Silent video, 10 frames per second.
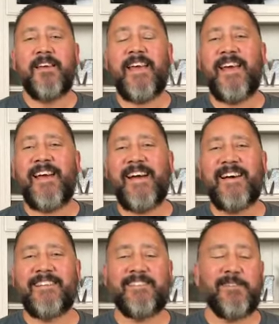
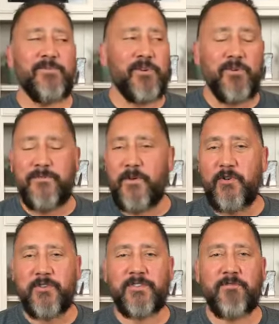and some cool
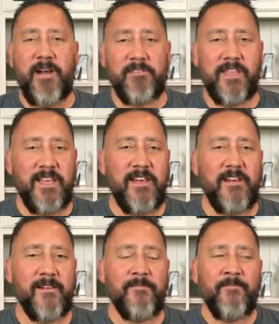photos throughout the
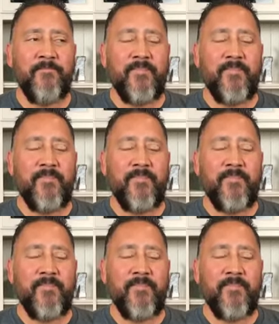year.